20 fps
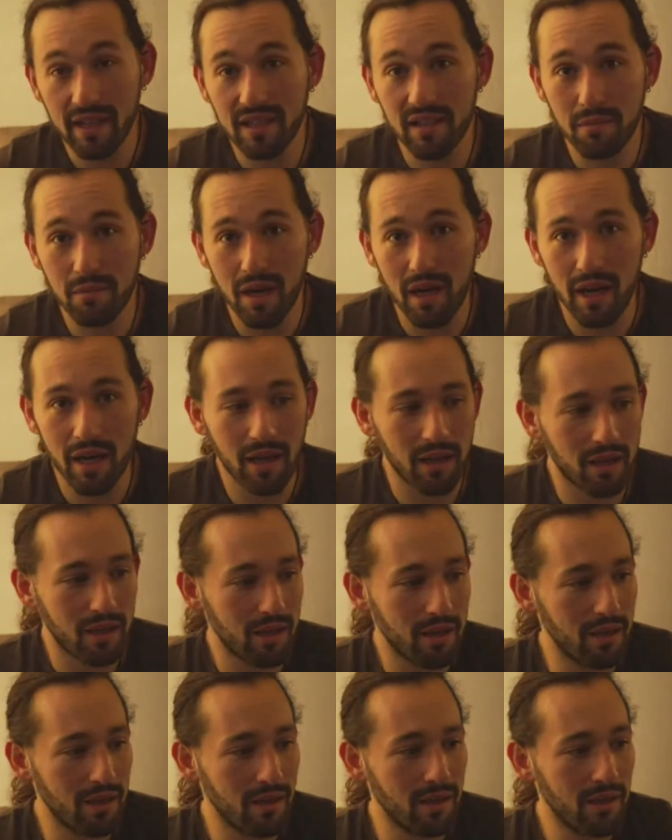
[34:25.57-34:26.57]
to my
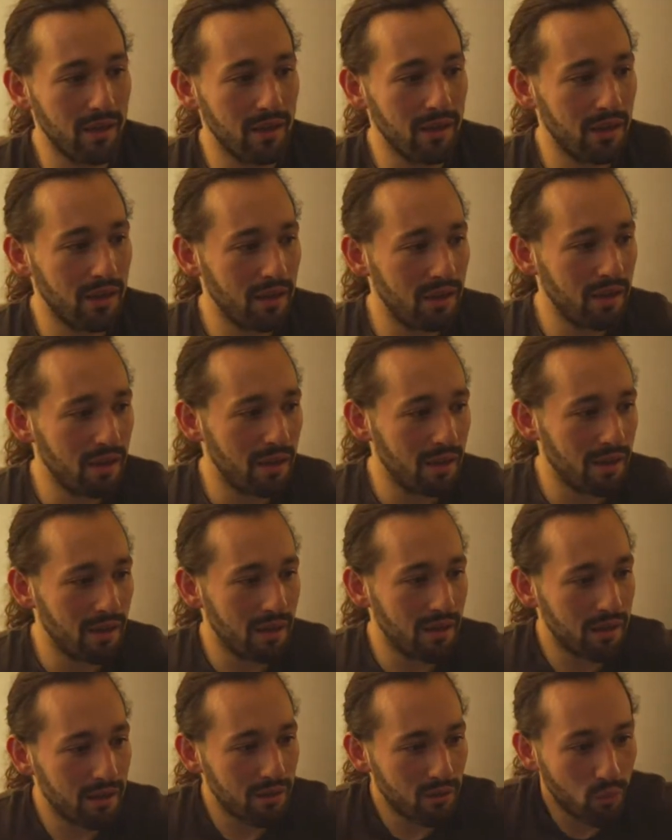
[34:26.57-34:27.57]

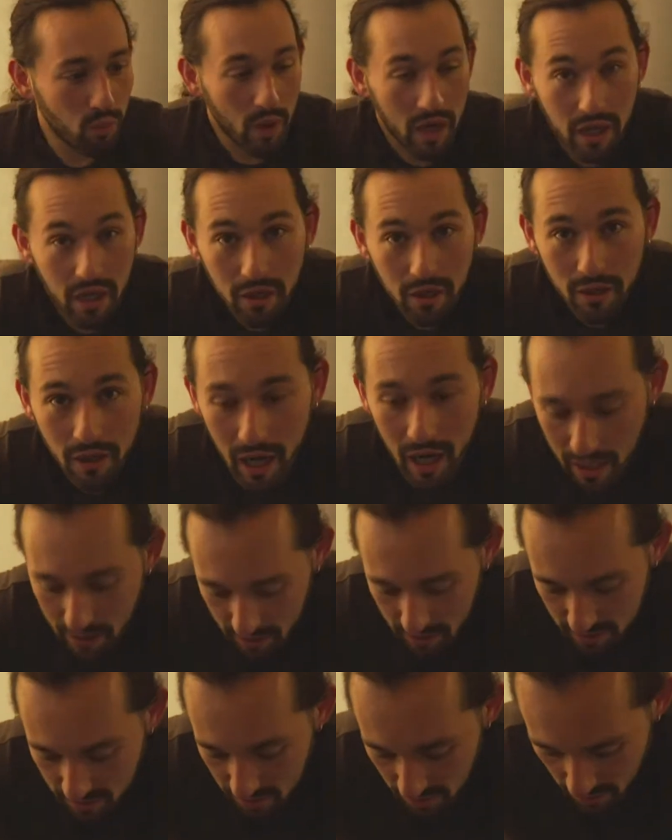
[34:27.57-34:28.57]
regular
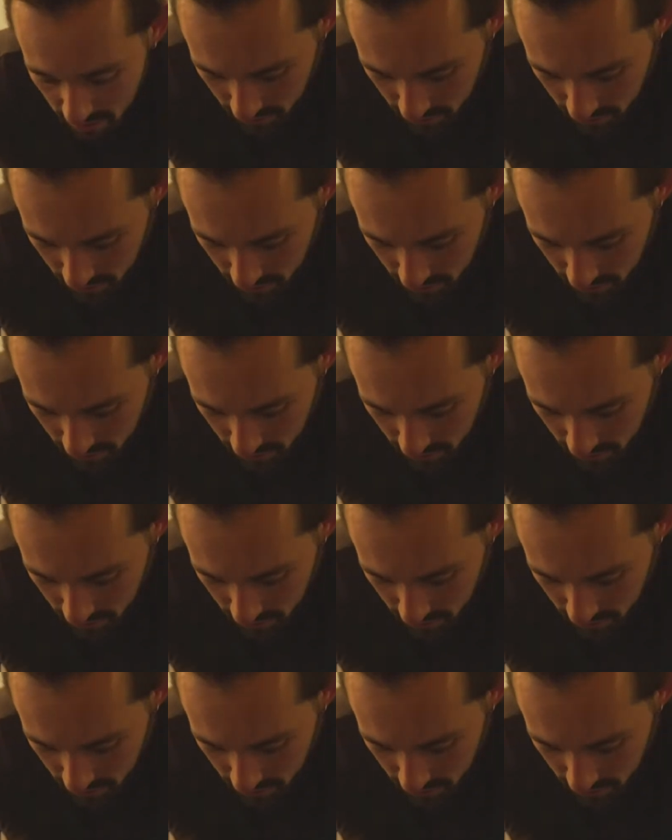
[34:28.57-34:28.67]
ISO.